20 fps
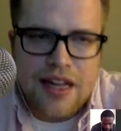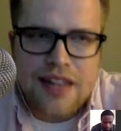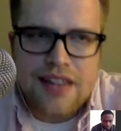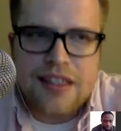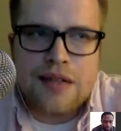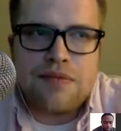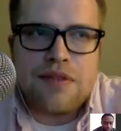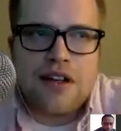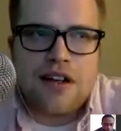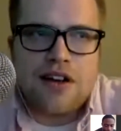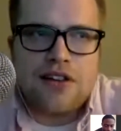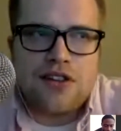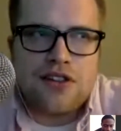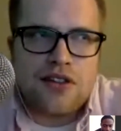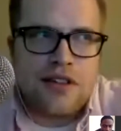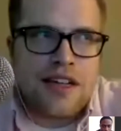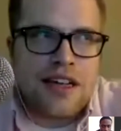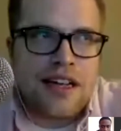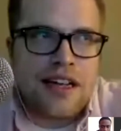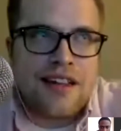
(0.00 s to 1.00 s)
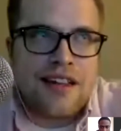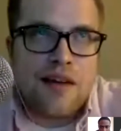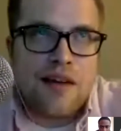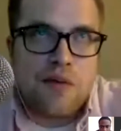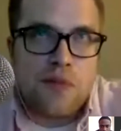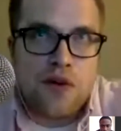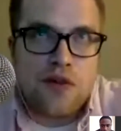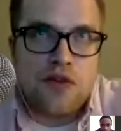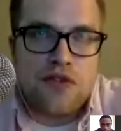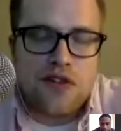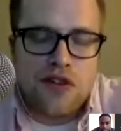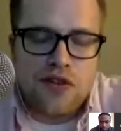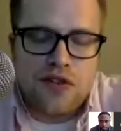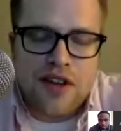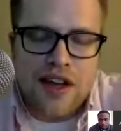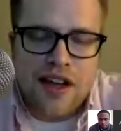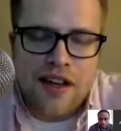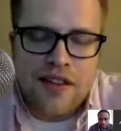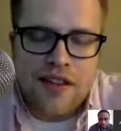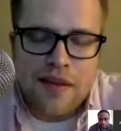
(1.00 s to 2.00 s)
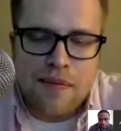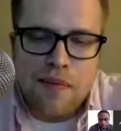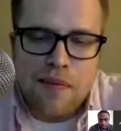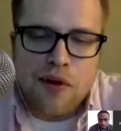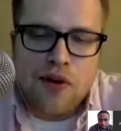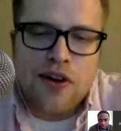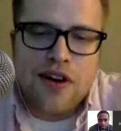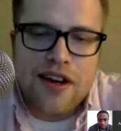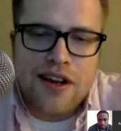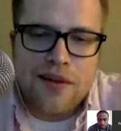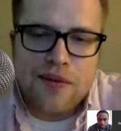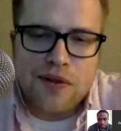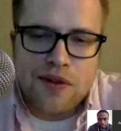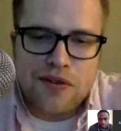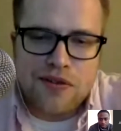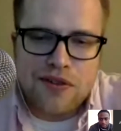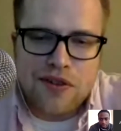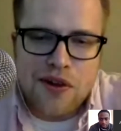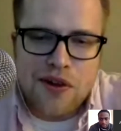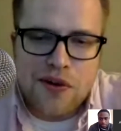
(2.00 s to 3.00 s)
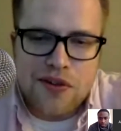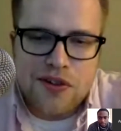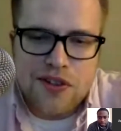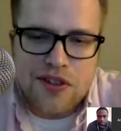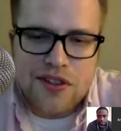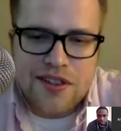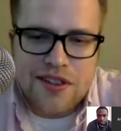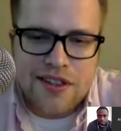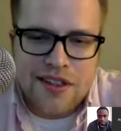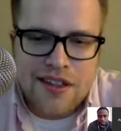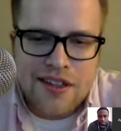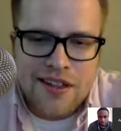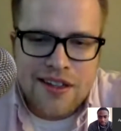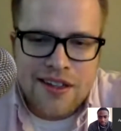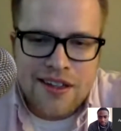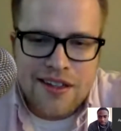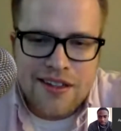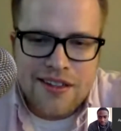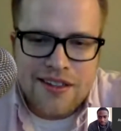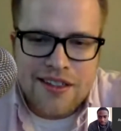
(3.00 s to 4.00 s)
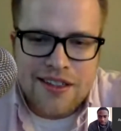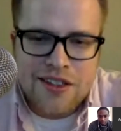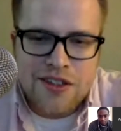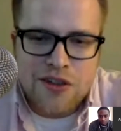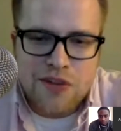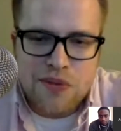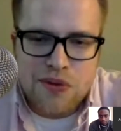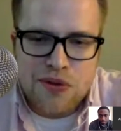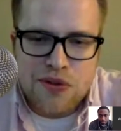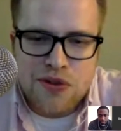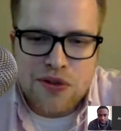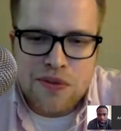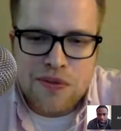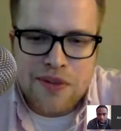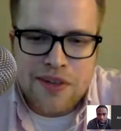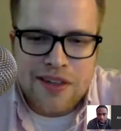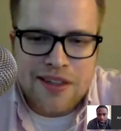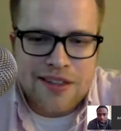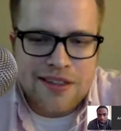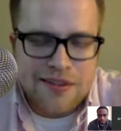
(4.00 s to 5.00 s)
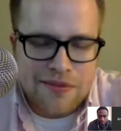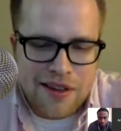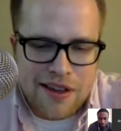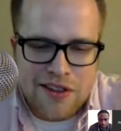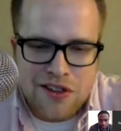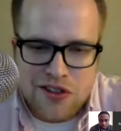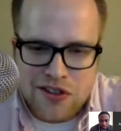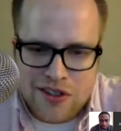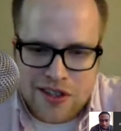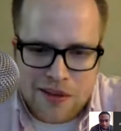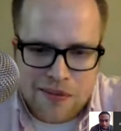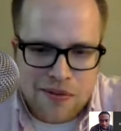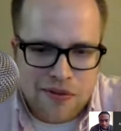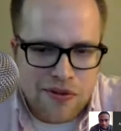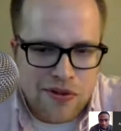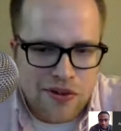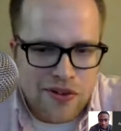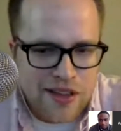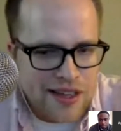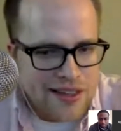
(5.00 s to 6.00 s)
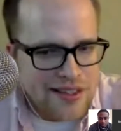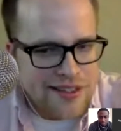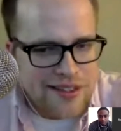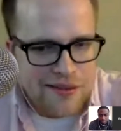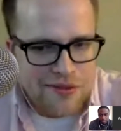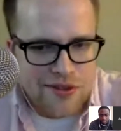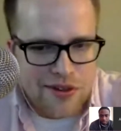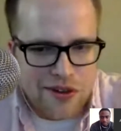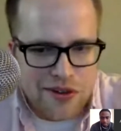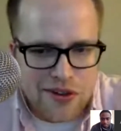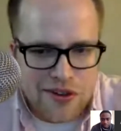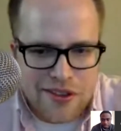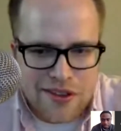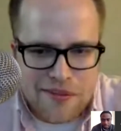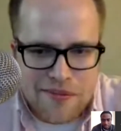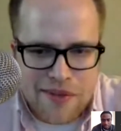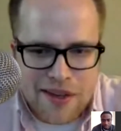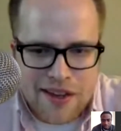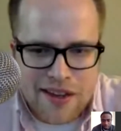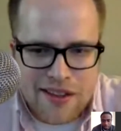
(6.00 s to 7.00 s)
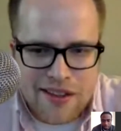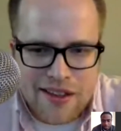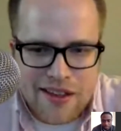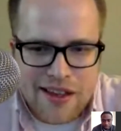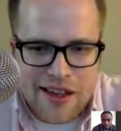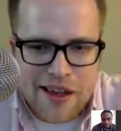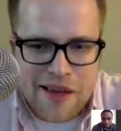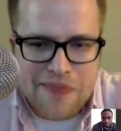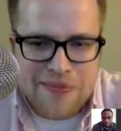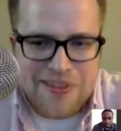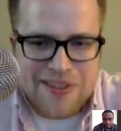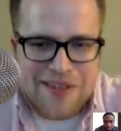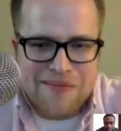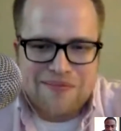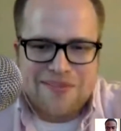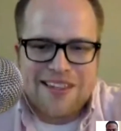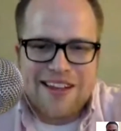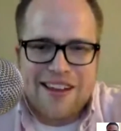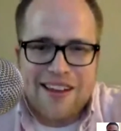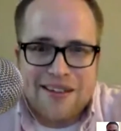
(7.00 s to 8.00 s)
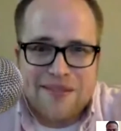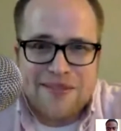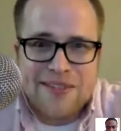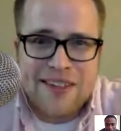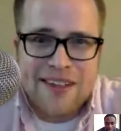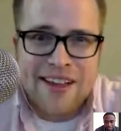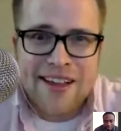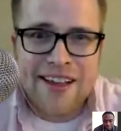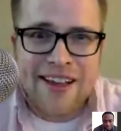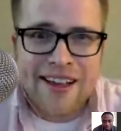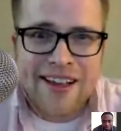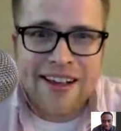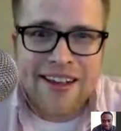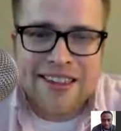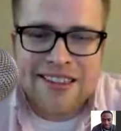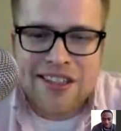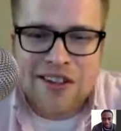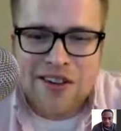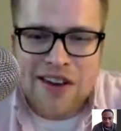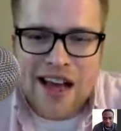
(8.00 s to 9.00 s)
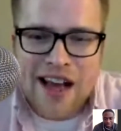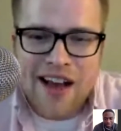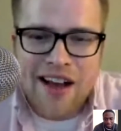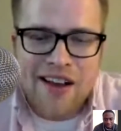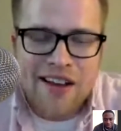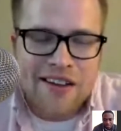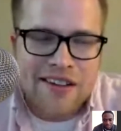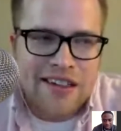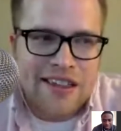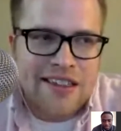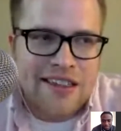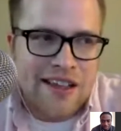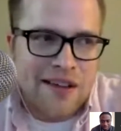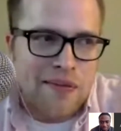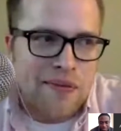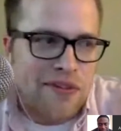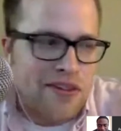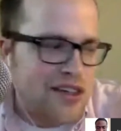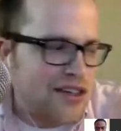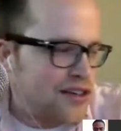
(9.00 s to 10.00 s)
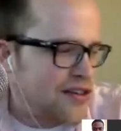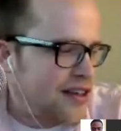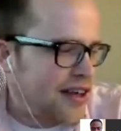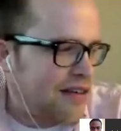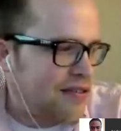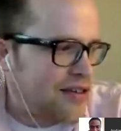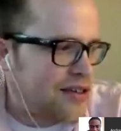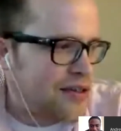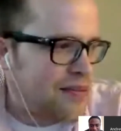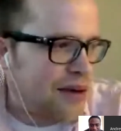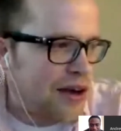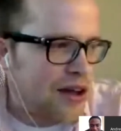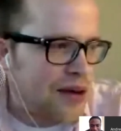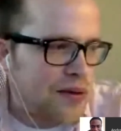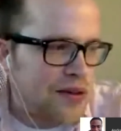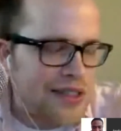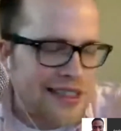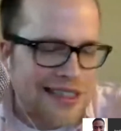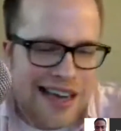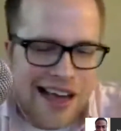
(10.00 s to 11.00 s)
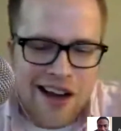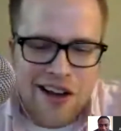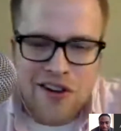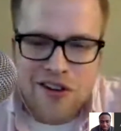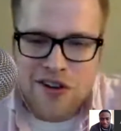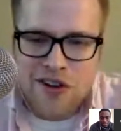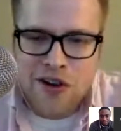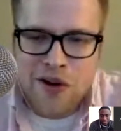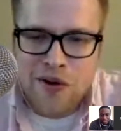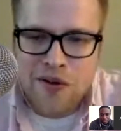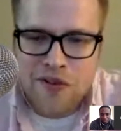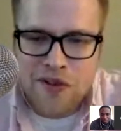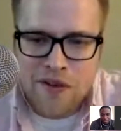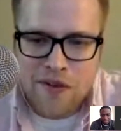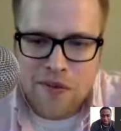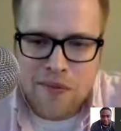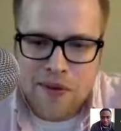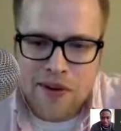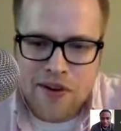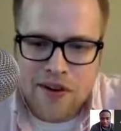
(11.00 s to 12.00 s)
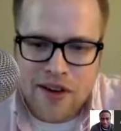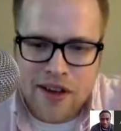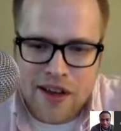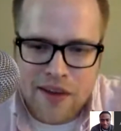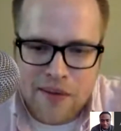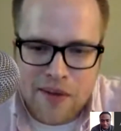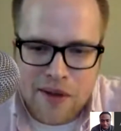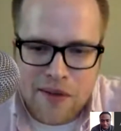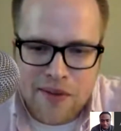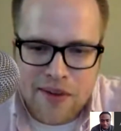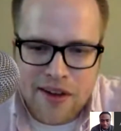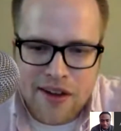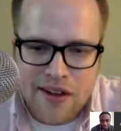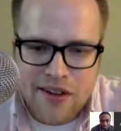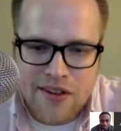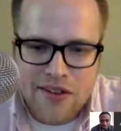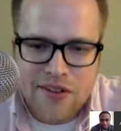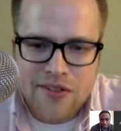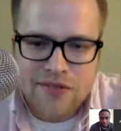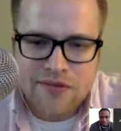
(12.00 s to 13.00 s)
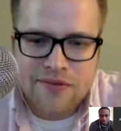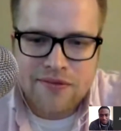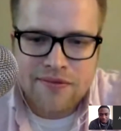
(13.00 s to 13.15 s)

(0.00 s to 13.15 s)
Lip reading: it seems like also getting that workflow down, that marketing workflow, and just distribution, because as you said before, that stuff's harder than making the game sometimes. And so now it's helpful to do that for smaller ones. Now you know if you have a bigger game coming out, you